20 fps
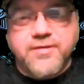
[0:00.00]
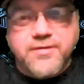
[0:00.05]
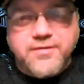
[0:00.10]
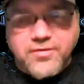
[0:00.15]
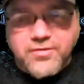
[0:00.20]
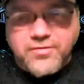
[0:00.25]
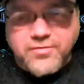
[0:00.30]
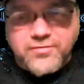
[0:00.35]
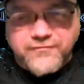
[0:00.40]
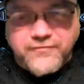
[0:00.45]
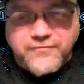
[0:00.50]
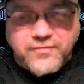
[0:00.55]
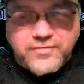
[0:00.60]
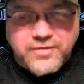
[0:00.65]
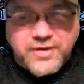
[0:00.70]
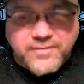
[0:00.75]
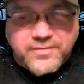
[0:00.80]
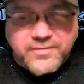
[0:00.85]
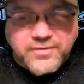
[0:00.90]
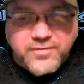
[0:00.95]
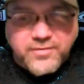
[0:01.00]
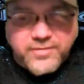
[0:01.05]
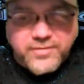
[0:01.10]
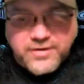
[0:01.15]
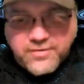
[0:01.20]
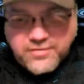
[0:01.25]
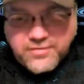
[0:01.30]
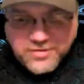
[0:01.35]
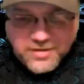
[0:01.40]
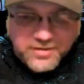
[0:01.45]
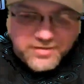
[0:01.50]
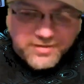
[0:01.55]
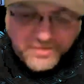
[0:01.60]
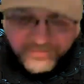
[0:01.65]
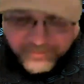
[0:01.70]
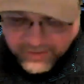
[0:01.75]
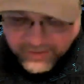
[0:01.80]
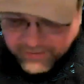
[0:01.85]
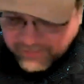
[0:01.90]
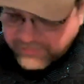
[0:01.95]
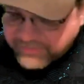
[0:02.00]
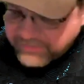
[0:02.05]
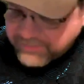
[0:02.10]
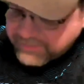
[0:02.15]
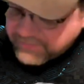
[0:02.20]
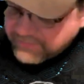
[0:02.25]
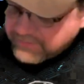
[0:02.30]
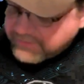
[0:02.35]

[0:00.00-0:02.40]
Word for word: Um, no phone number. Nobody knows anything about him.